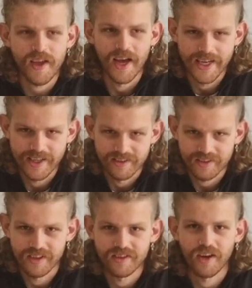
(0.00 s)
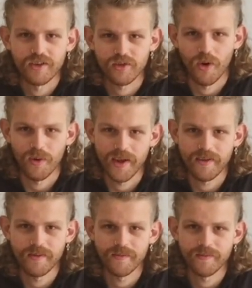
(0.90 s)
and instantly start scrolling.
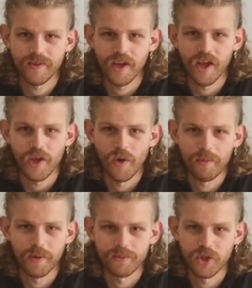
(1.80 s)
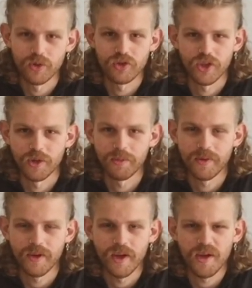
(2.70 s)
You open up YouTube,
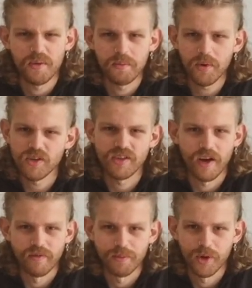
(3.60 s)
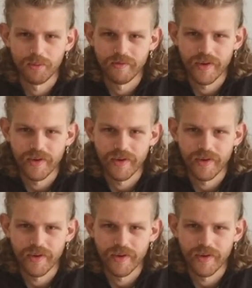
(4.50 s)
put a self-improvement